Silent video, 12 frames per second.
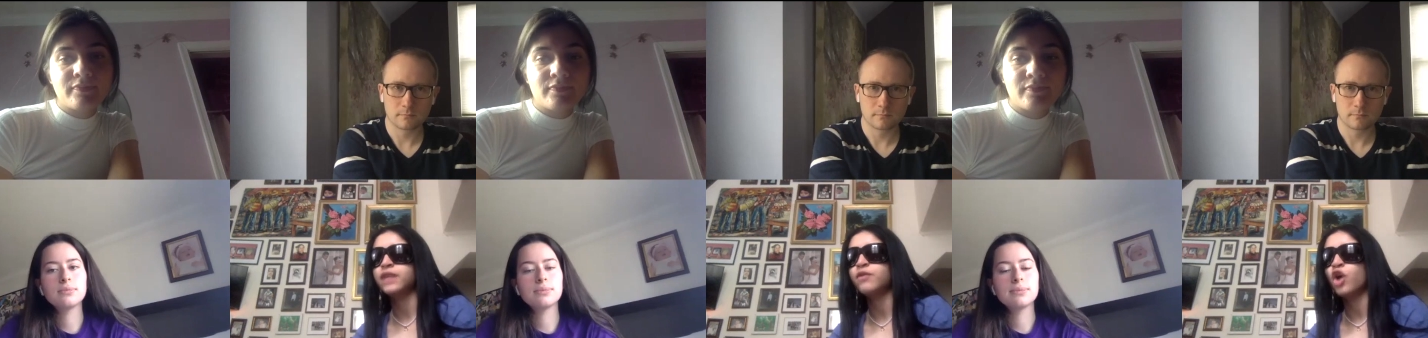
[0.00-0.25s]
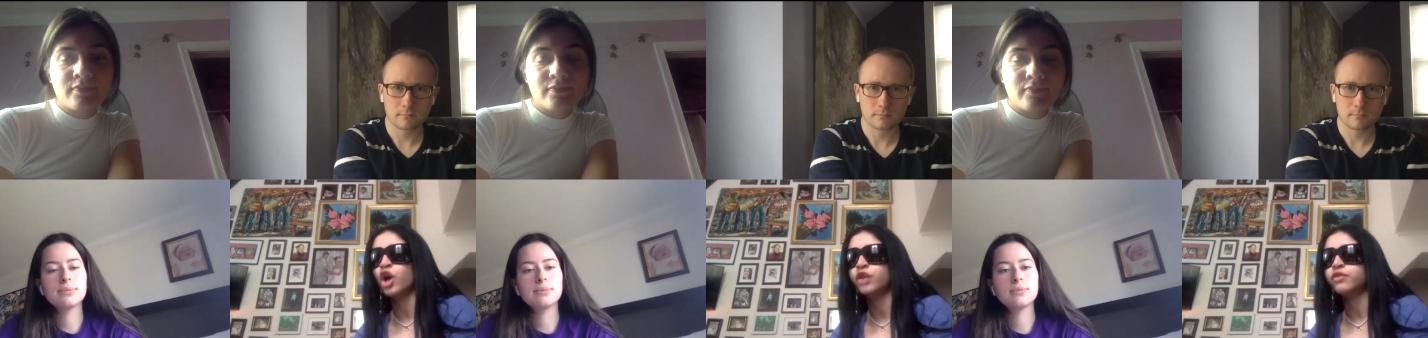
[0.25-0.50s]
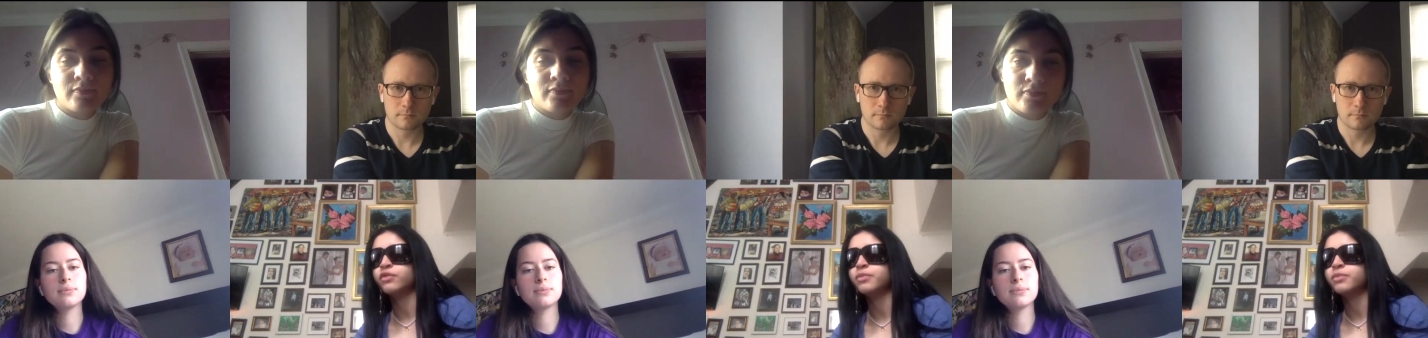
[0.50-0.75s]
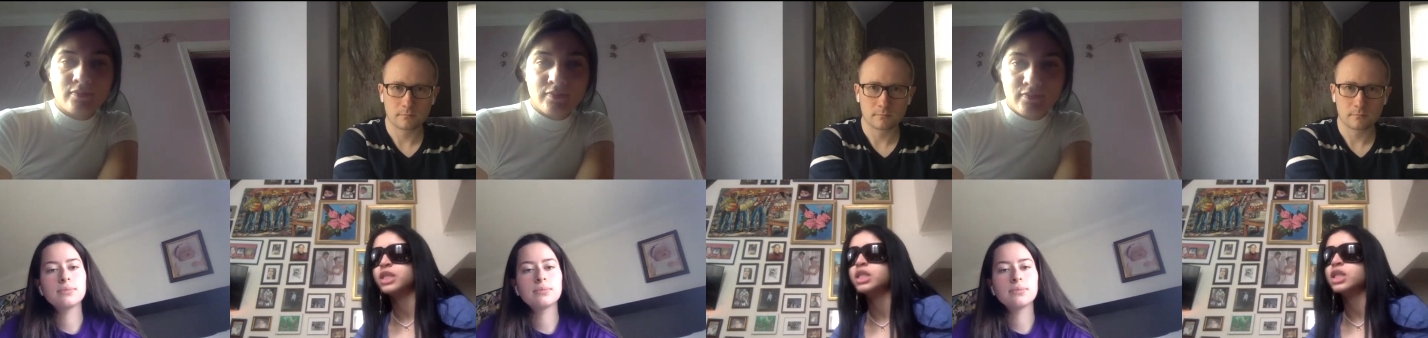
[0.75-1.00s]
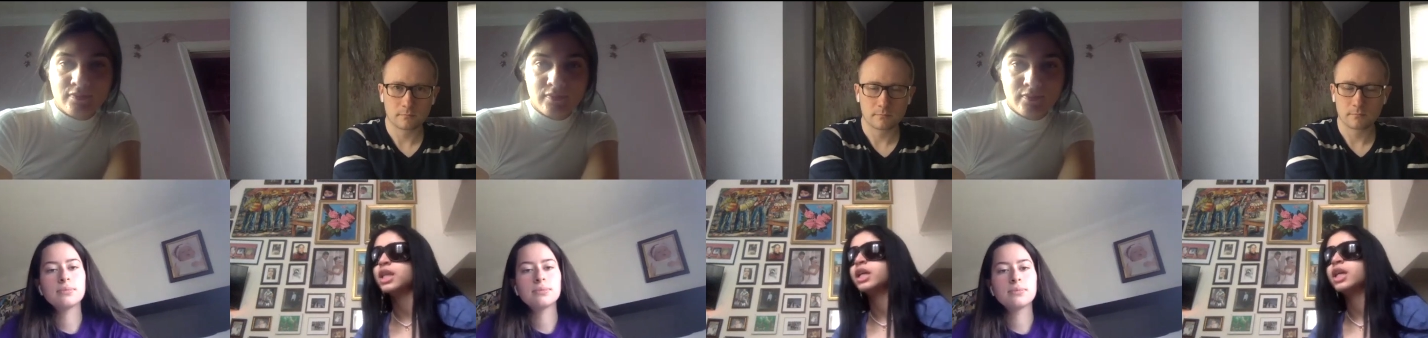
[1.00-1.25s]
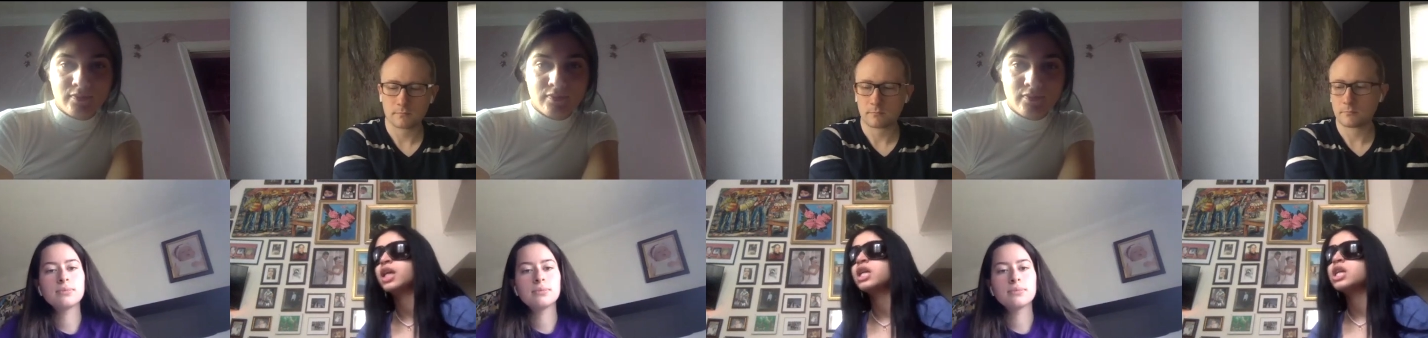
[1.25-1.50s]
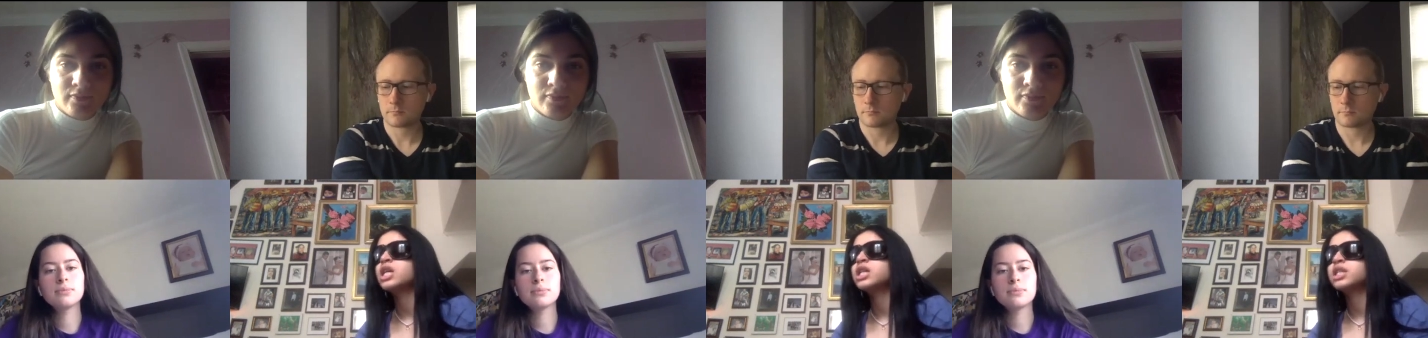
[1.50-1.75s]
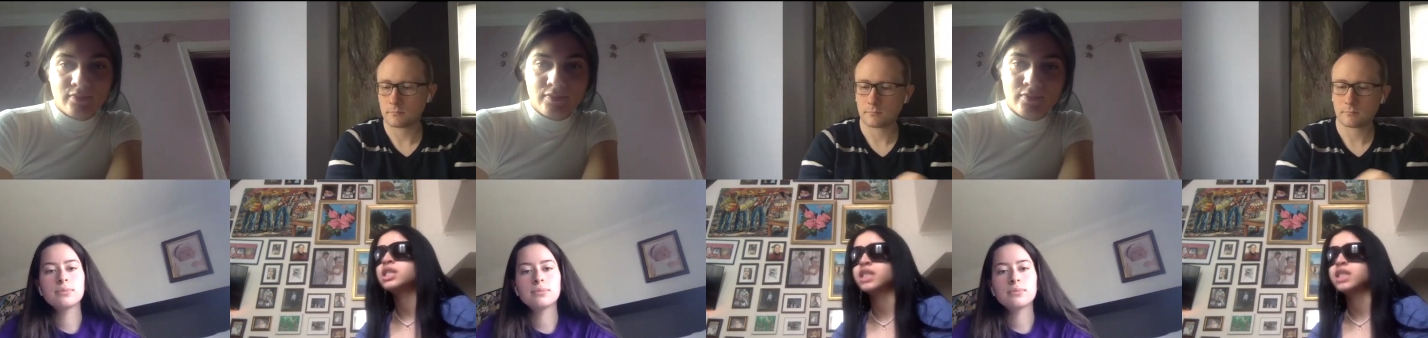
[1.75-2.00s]
Speaker 1: hard for me to like
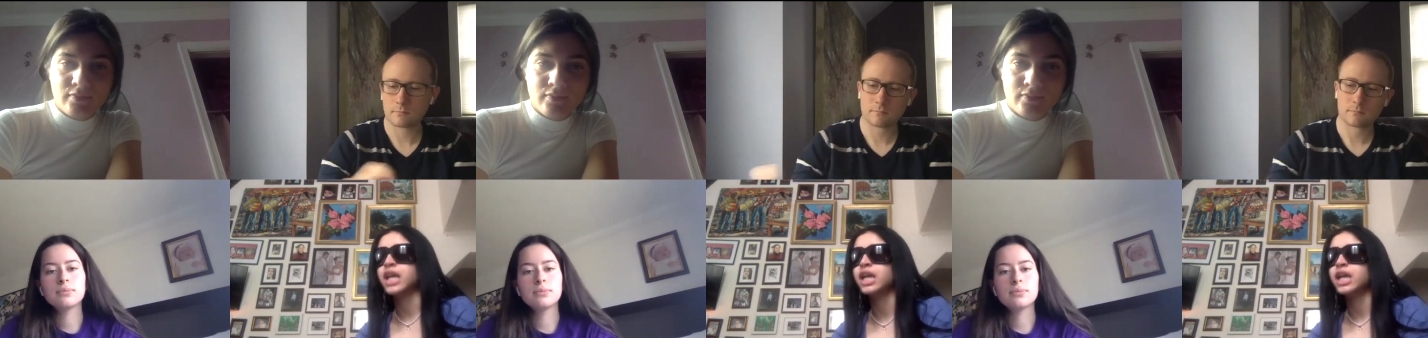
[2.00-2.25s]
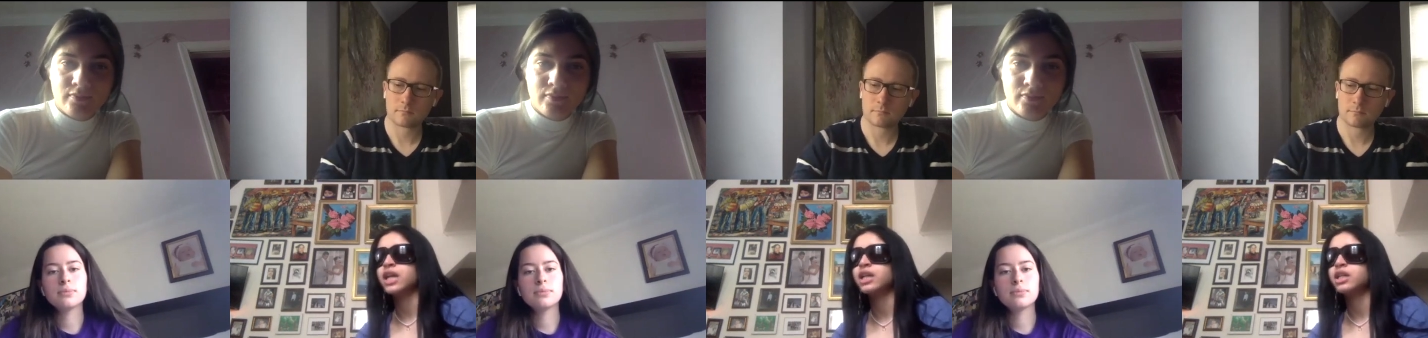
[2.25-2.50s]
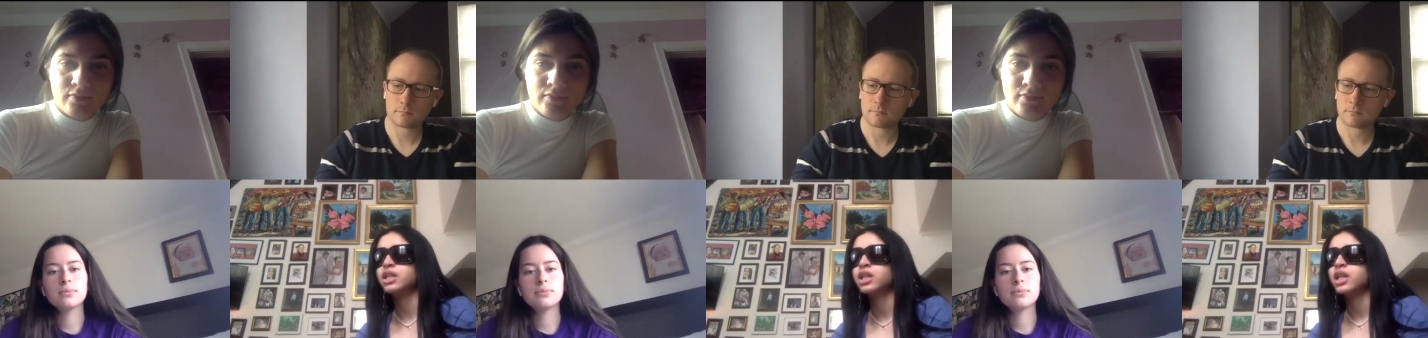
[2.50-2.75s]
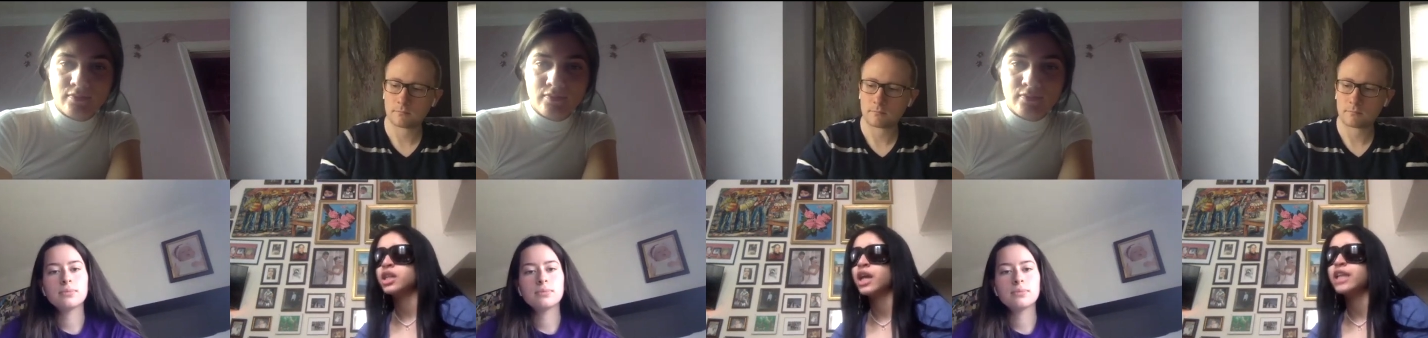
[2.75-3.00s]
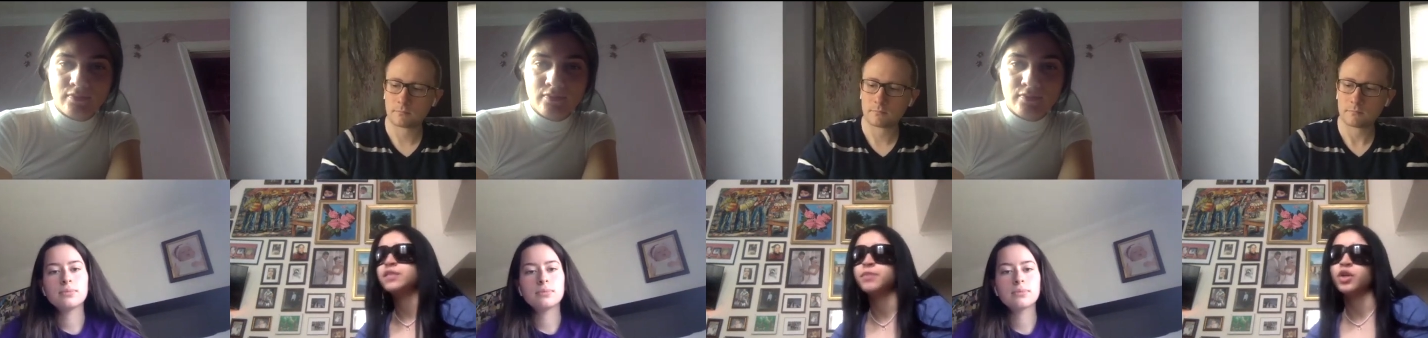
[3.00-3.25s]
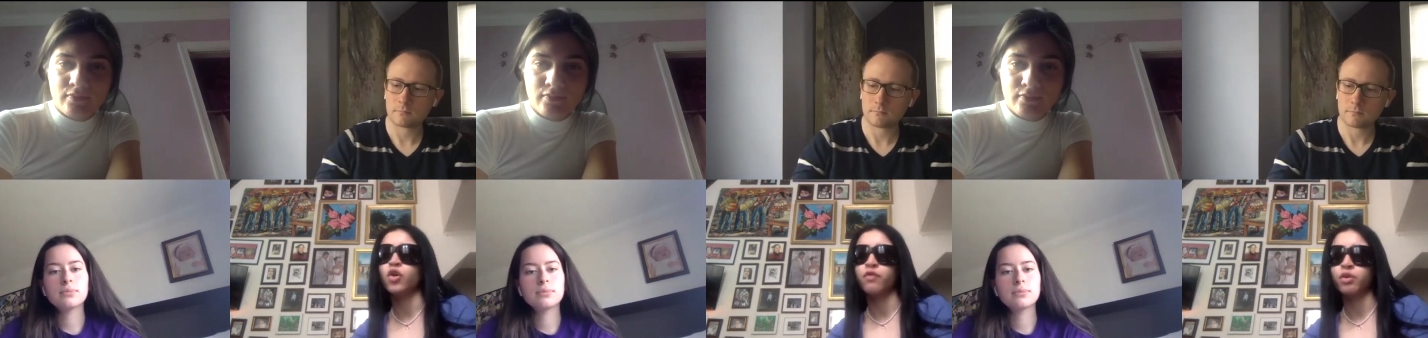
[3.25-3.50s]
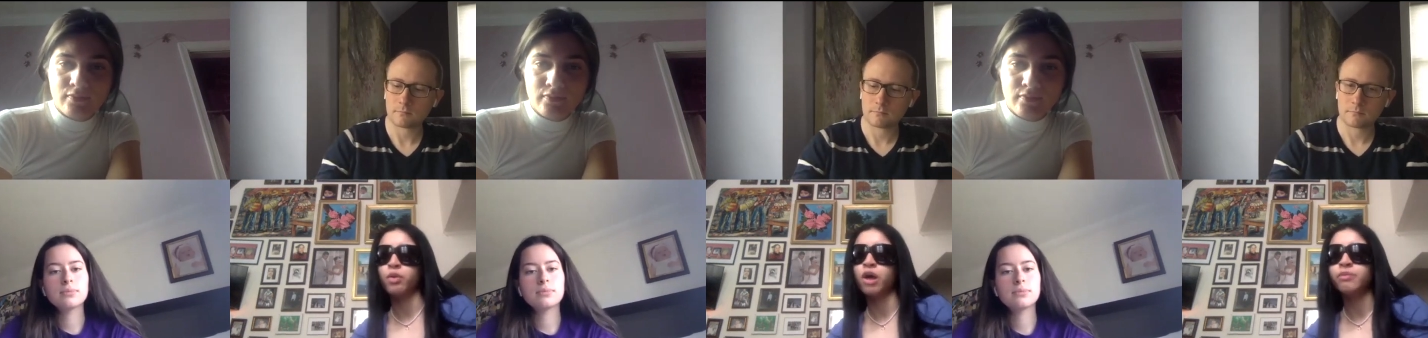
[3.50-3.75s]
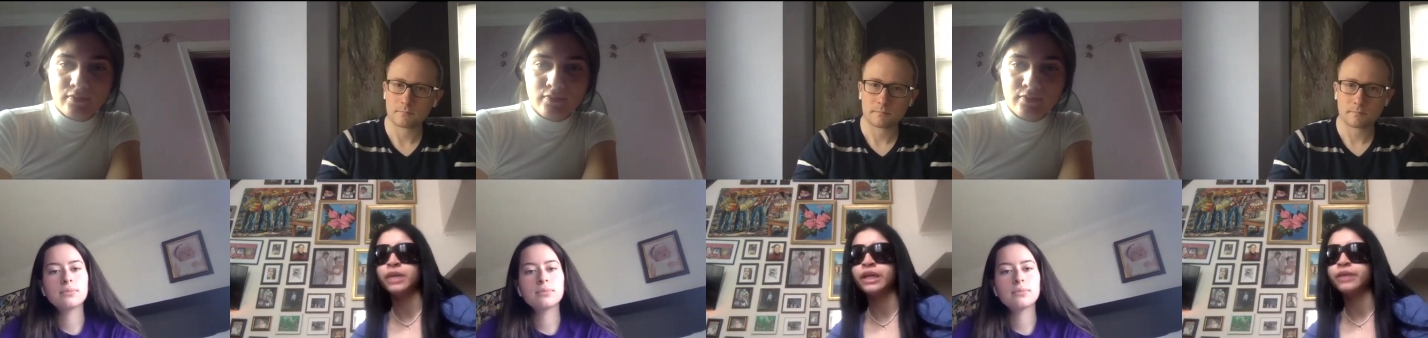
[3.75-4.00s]
say that it's been
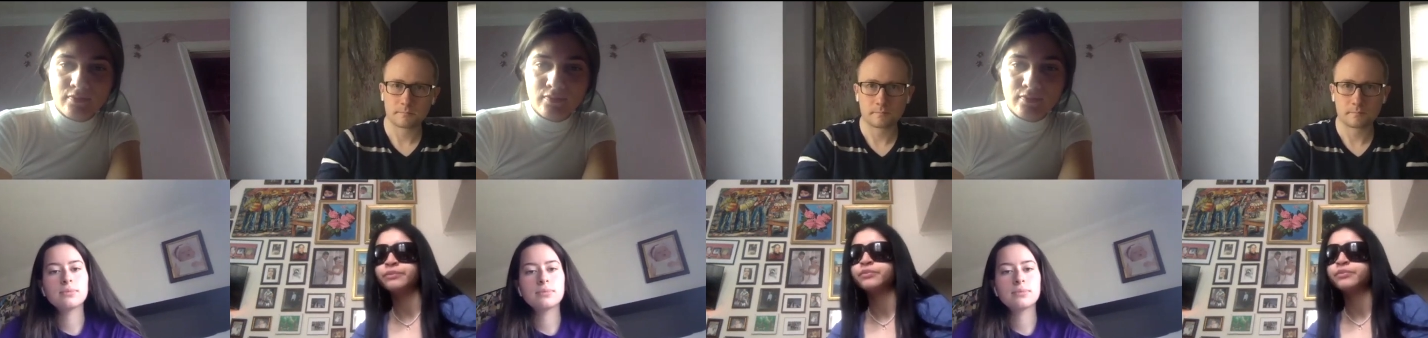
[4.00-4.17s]
overwhelming,